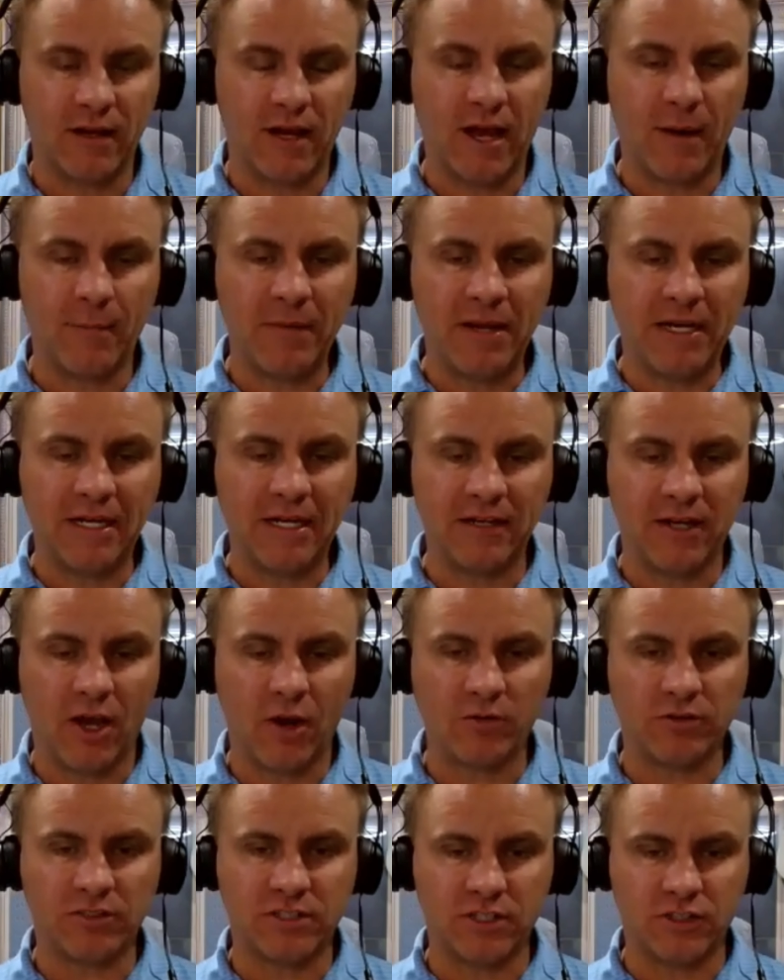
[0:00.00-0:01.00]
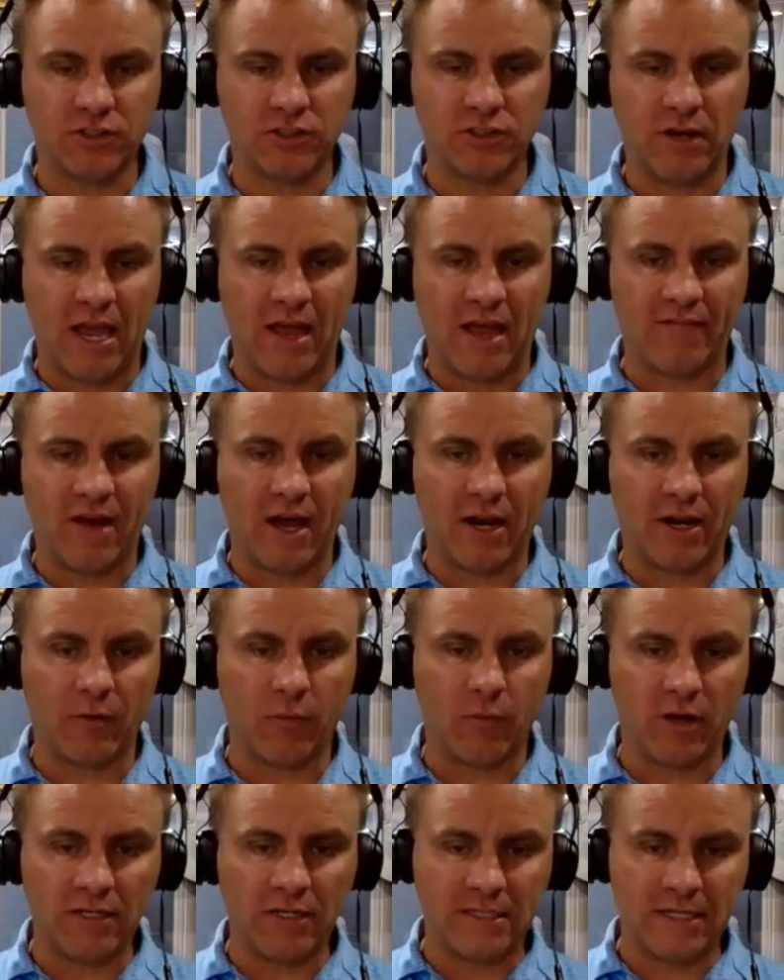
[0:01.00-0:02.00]
How many notes did you have out
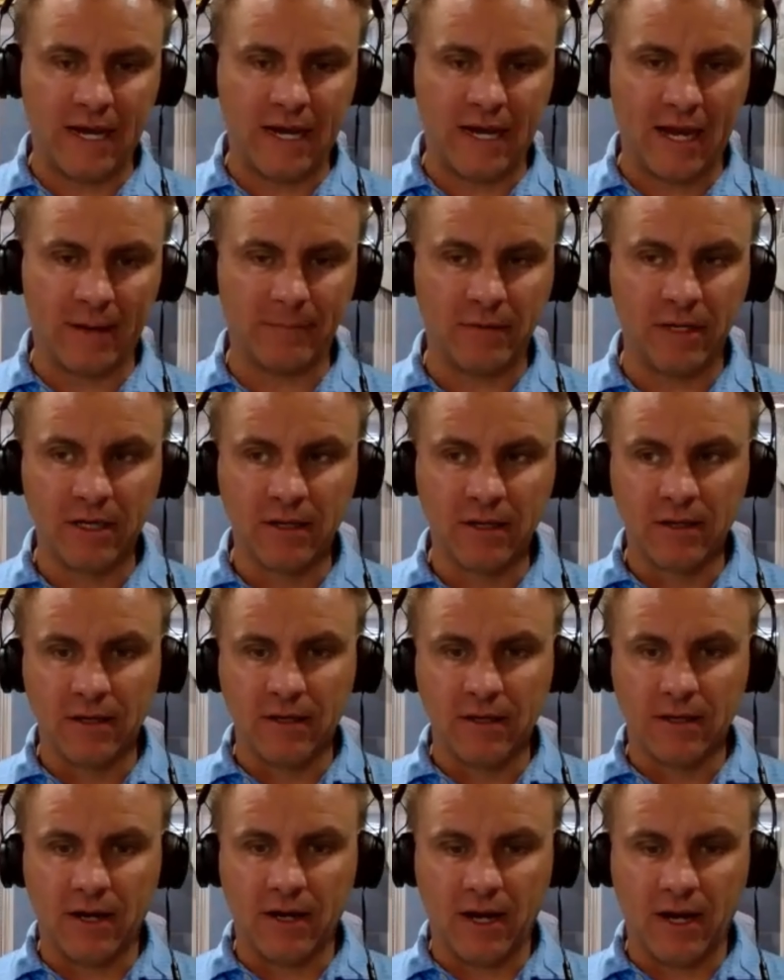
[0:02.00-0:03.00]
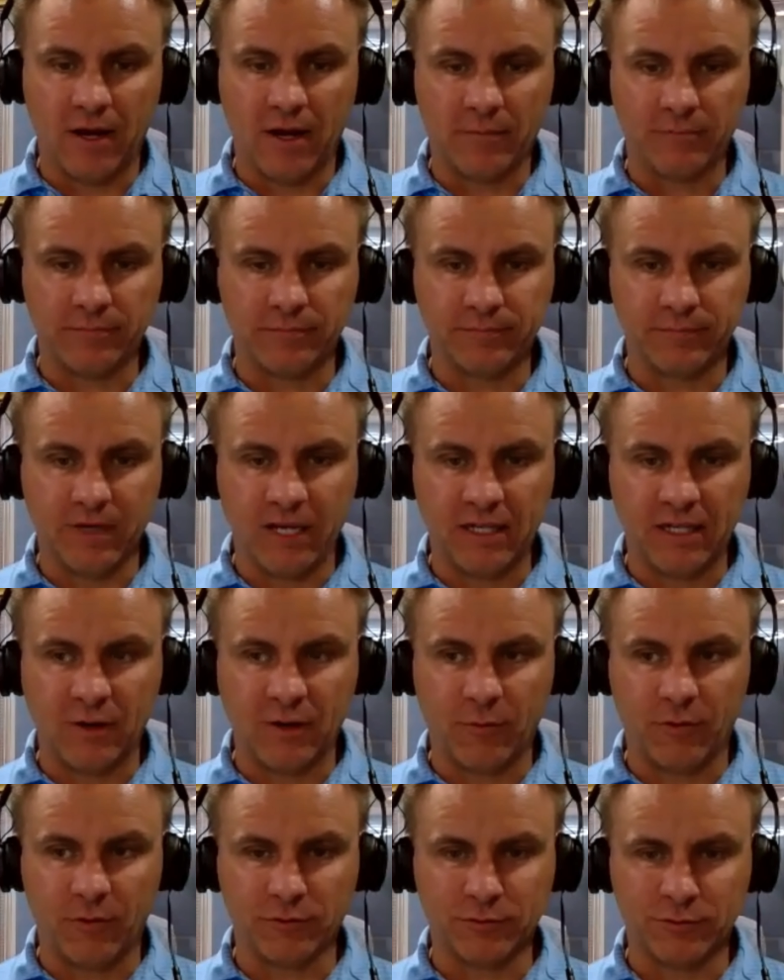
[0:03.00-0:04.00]
at one time? And
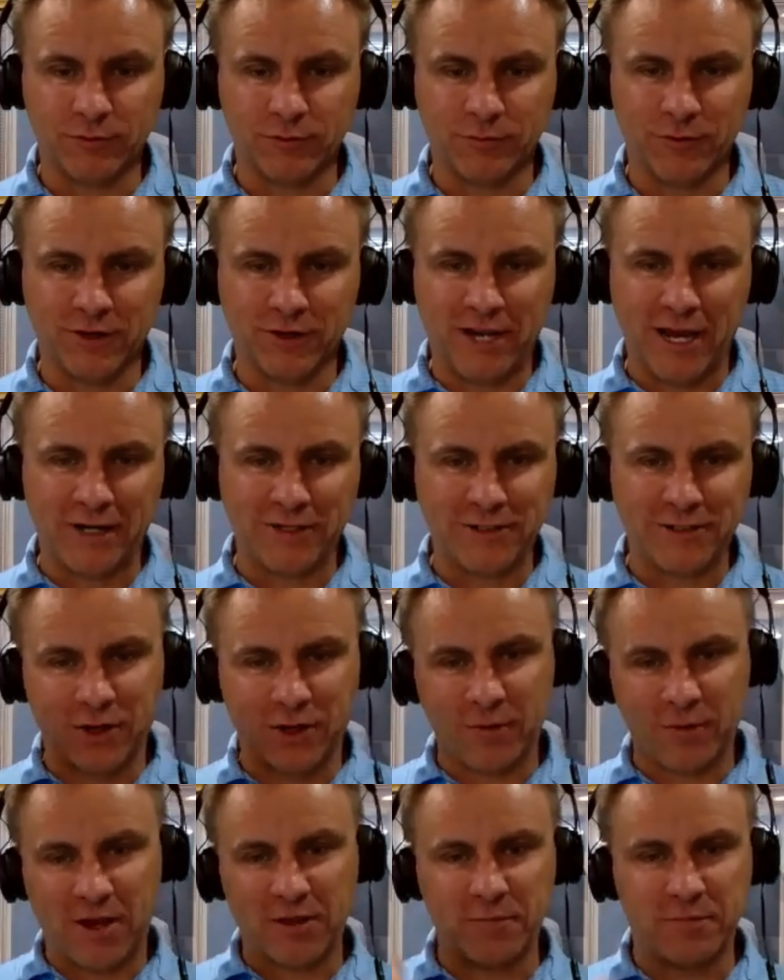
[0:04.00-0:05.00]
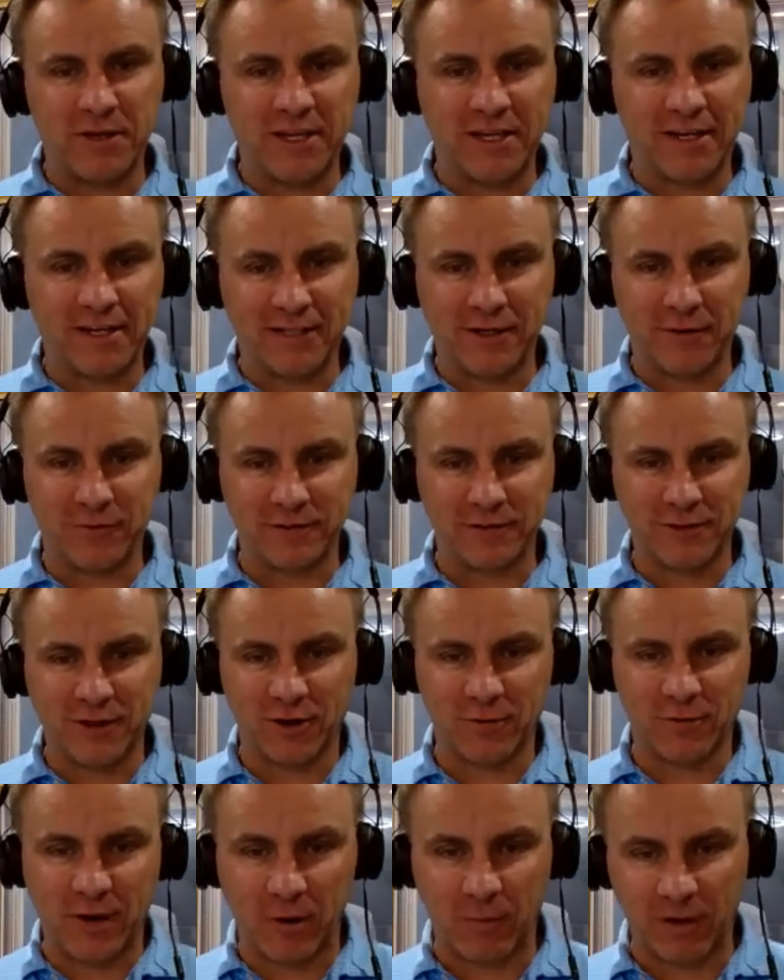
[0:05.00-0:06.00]
then we'll kind of talk about the peak, and then we'll
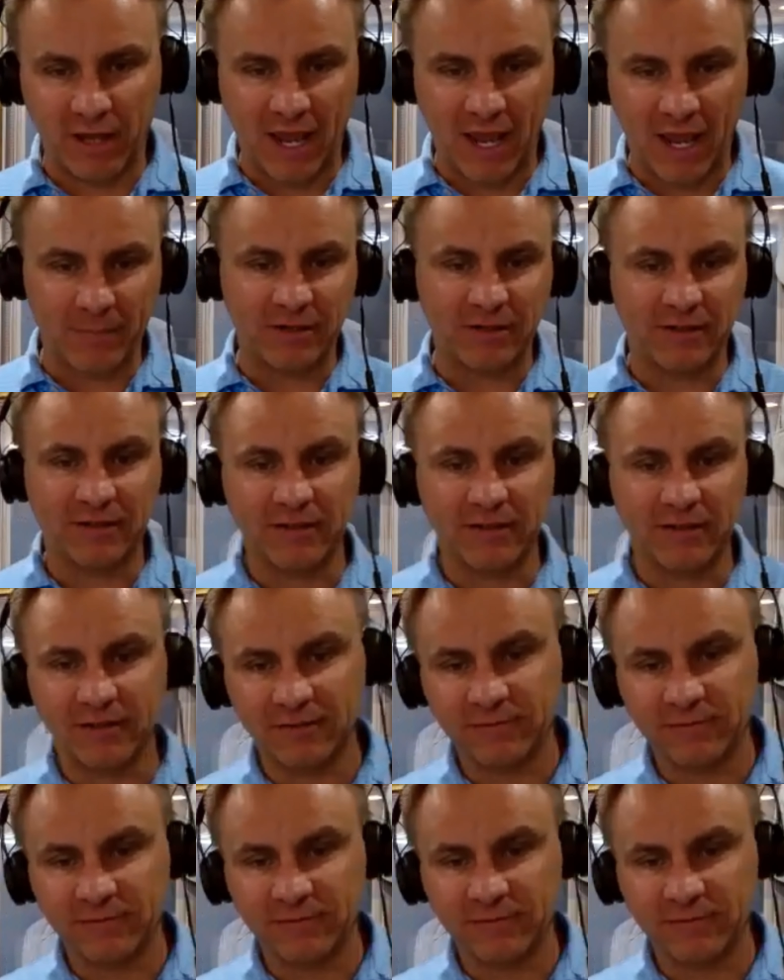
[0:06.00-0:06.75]
talk about what happened.